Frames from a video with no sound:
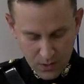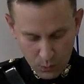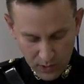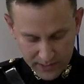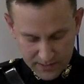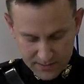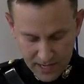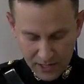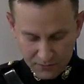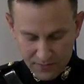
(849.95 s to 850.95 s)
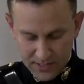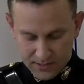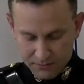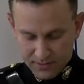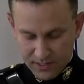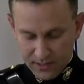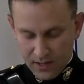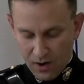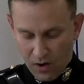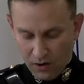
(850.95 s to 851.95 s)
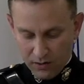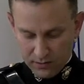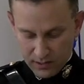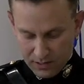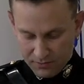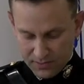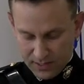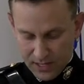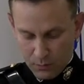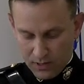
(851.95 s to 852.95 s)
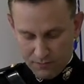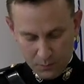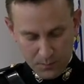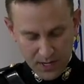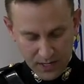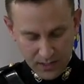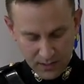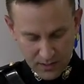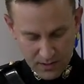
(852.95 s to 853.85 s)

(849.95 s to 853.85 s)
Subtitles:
willing to sacrifice everything they are and everything they will ever be